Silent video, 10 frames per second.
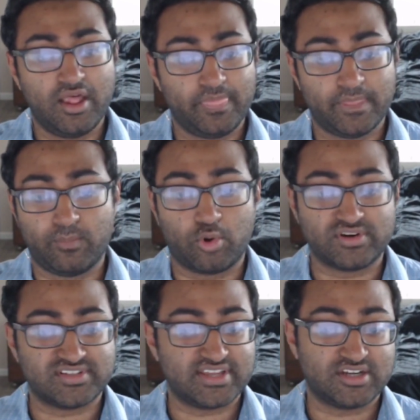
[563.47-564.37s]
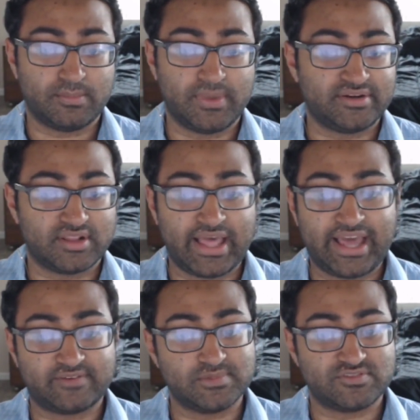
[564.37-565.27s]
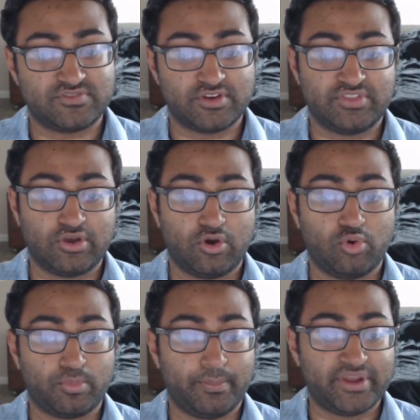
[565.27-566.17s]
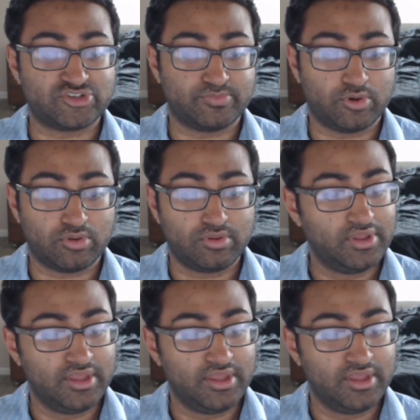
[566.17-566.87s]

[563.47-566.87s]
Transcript: the more sentimental atmosphere of the old metropole,